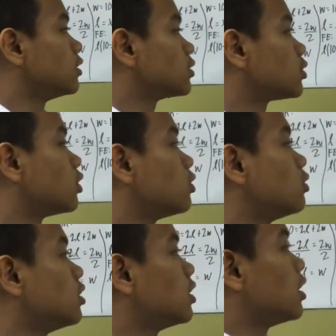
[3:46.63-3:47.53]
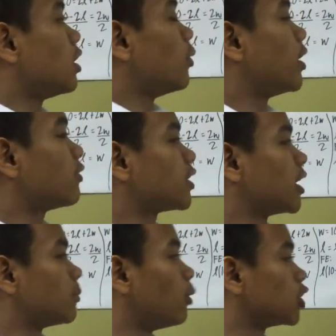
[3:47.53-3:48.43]
So we have to
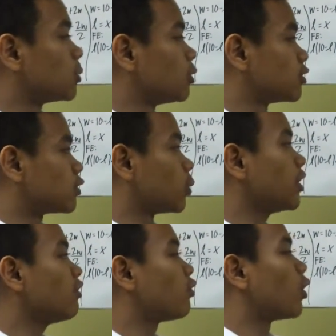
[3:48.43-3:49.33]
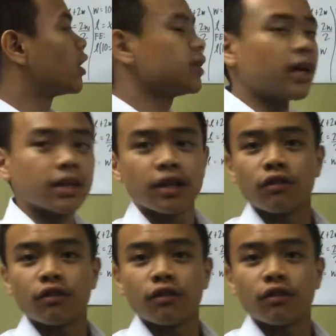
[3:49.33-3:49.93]
get multiples of 24 that,